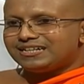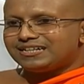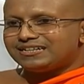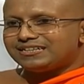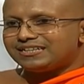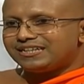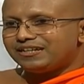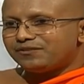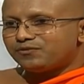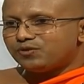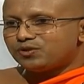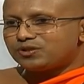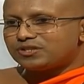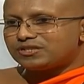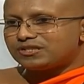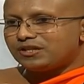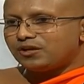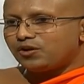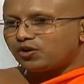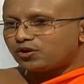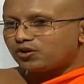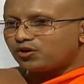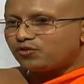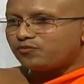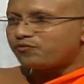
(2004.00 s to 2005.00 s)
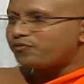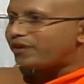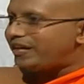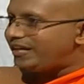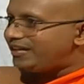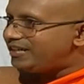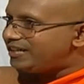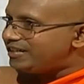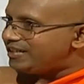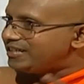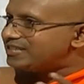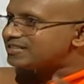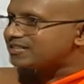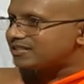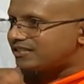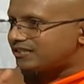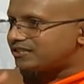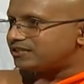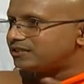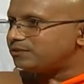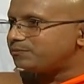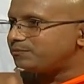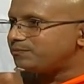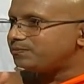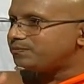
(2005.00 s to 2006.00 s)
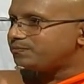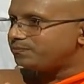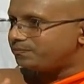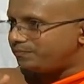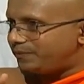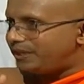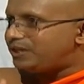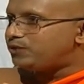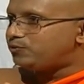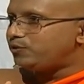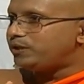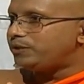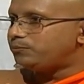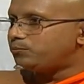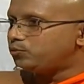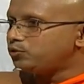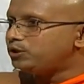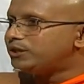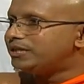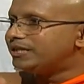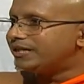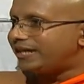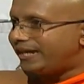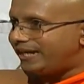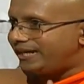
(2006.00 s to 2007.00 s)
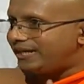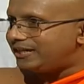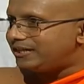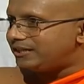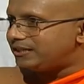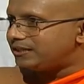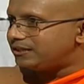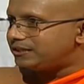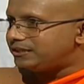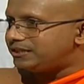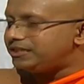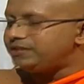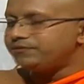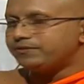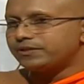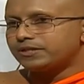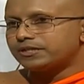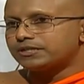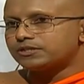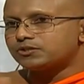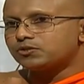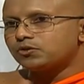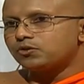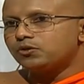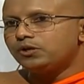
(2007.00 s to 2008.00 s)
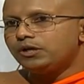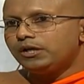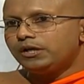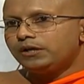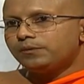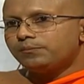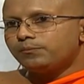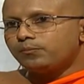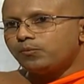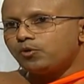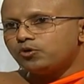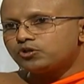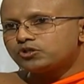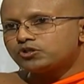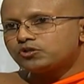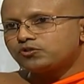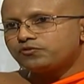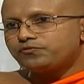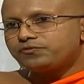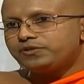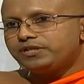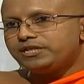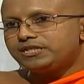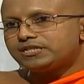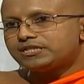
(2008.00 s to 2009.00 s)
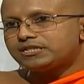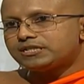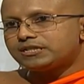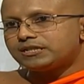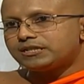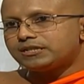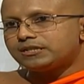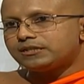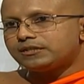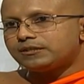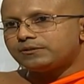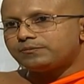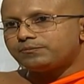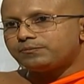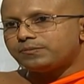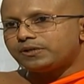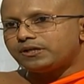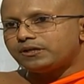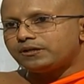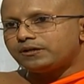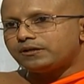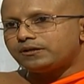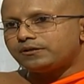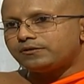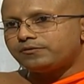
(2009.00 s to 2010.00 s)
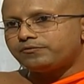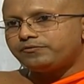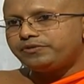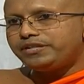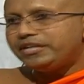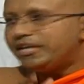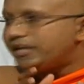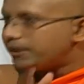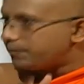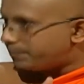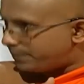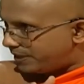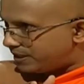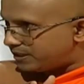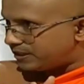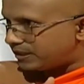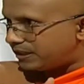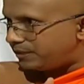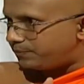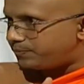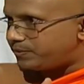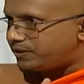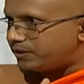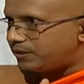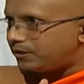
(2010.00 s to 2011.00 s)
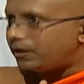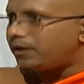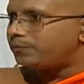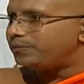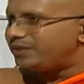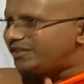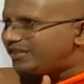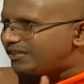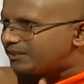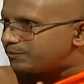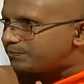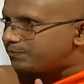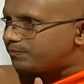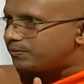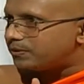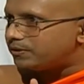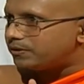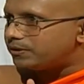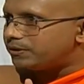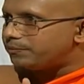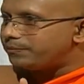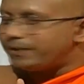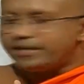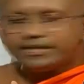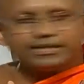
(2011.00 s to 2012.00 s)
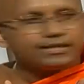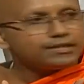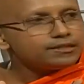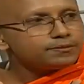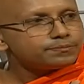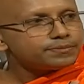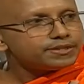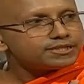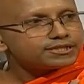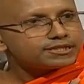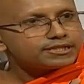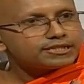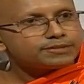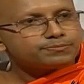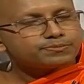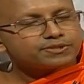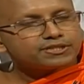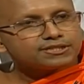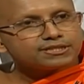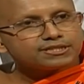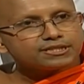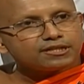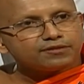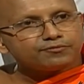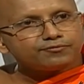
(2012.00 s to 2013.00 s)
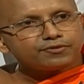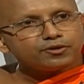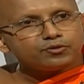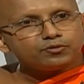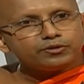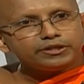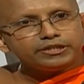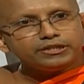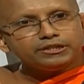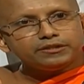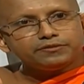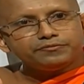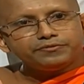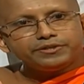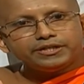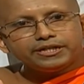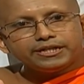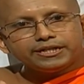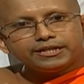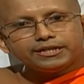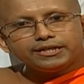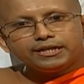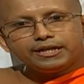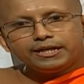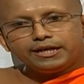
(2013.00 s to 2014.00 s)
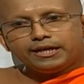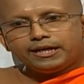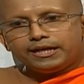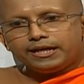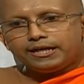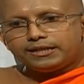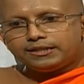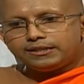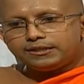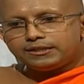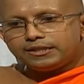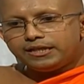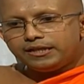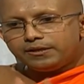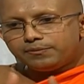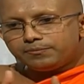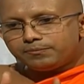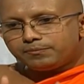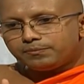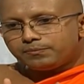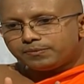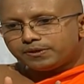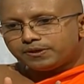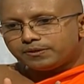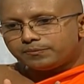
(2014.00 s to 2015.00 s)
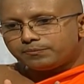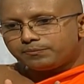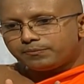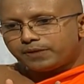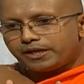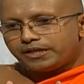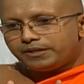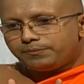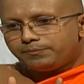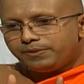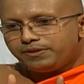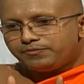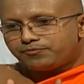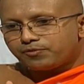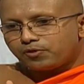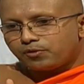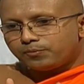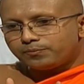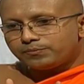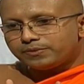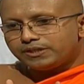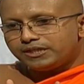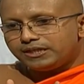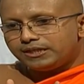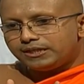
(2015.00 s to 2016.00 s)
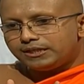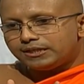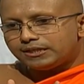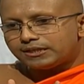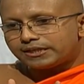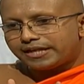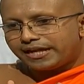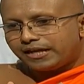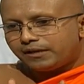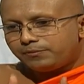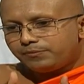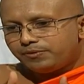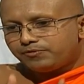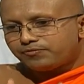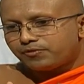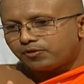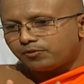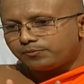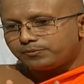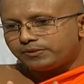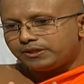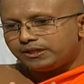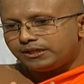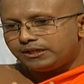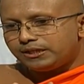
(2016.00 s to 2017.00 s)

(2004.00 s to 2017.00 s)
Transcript: there was a lot of friendly discussion between Buddha and Jivaka. So most of these Vinaya prescription, I mean these medical prescriptions are found in the Vinaya, and they might be from from